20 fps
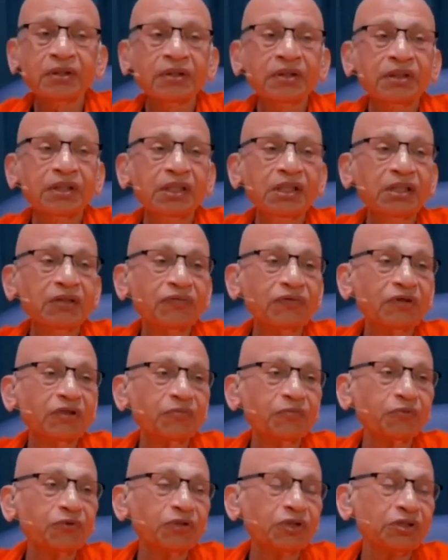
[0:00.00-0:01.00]
In the
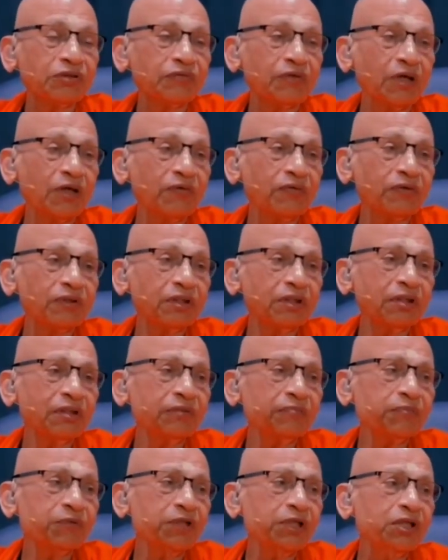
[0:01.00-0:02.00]
words of Pujya
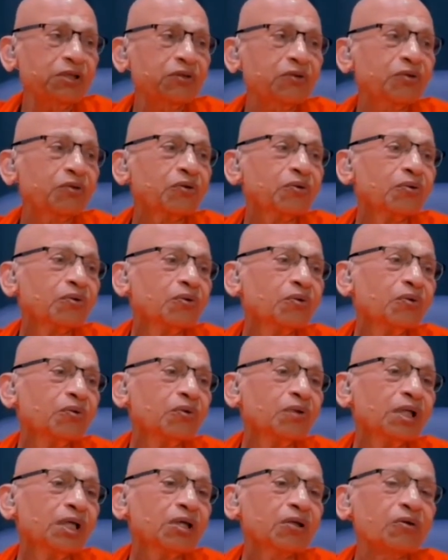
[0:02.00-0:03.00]
Swami, play their
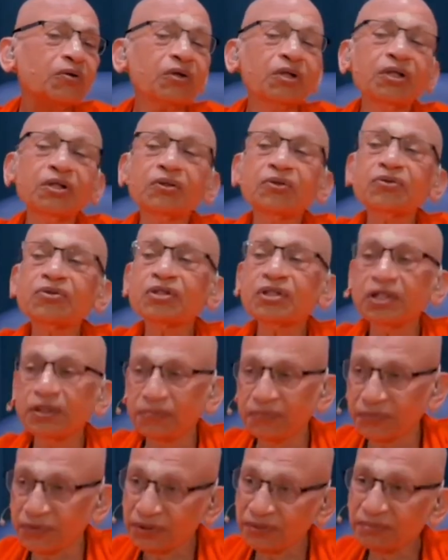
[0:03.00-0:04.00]
role according to
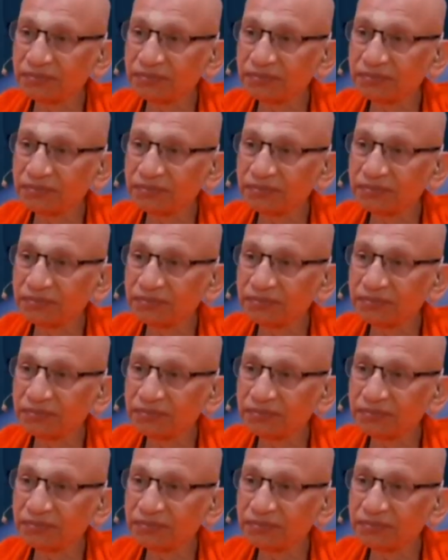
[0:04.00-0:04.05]
script.